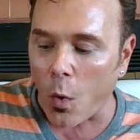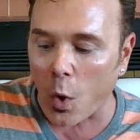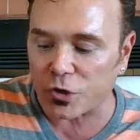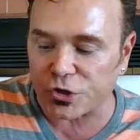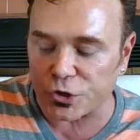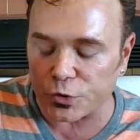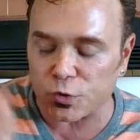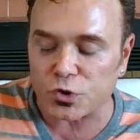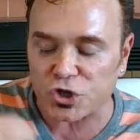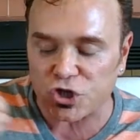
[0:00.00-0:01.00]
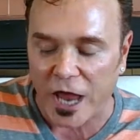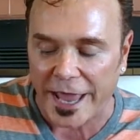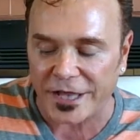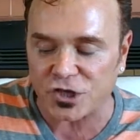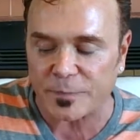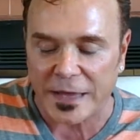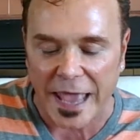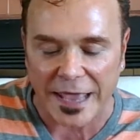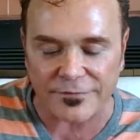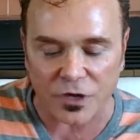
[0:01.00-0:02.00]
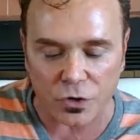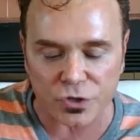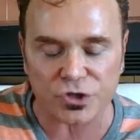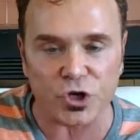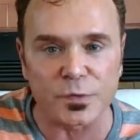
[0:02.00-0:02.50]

or to change behaviors